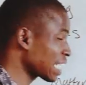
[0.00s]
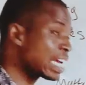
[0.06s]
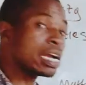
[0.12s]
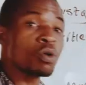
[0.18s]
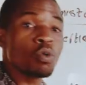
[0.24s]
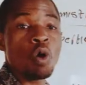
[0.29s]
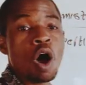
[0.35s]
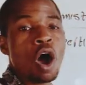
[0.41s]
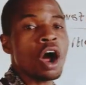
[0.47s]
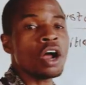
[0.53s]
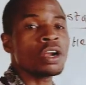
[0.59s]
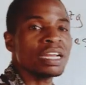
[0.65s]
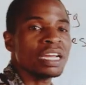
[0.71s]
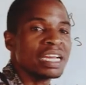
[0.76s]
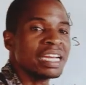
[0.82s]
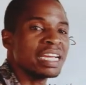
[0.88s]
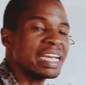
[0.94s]
key word
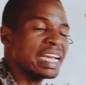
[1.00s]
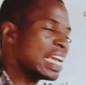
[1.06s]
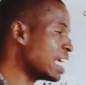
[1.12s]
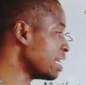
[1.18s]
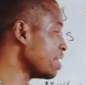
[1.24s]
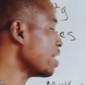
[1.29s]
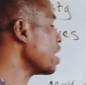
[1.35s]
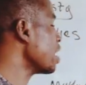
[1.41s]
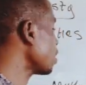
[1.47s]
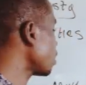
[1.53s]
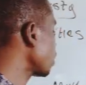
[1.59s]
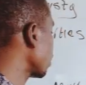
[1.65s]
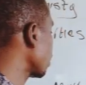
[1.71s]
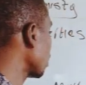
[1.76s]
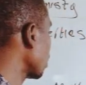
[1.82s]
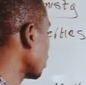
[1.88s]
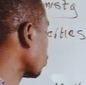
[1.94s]
in
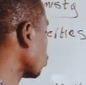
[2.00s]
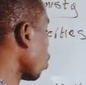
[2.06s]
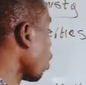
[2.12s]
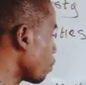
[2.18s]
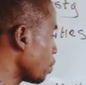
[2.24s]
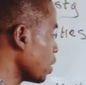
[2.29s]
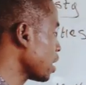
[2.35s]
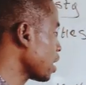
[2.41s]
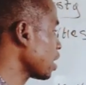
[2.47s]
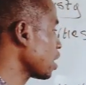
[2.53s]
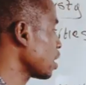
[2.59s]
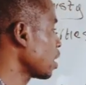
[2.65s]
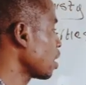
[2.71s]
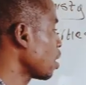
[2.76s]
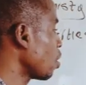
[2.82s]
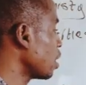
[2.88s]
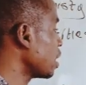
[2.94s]
this topic,
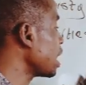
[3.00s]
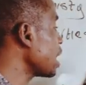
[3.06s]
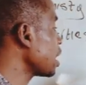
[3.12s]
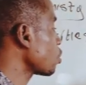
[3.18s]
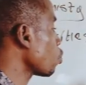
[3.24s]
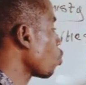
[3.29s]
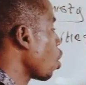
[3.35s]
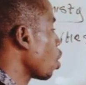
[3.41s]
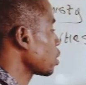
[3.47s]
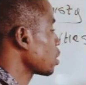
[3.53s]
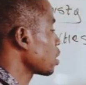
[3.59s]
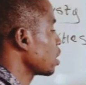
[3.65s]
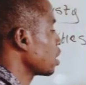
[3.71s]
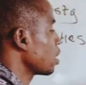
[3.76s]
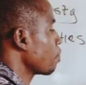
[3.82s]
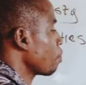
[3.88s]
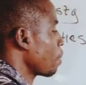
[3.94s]
in this word,
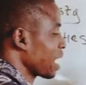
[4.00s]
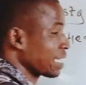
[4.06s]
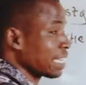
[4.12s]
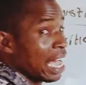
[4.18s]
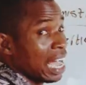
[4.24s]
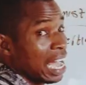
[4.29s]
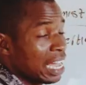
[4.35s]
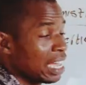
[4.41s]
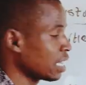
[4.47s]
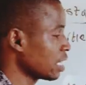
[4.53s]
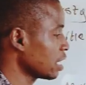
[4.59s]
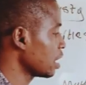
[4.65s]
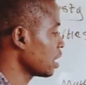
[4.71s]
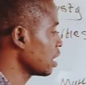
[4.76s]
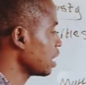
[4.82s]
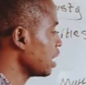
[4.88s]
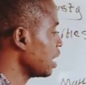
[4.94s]
matter
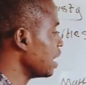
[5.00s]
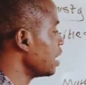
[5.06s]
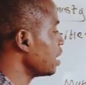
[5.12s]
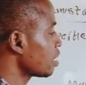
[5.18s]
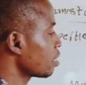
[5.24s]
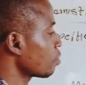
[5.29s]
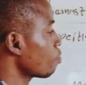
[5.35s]
is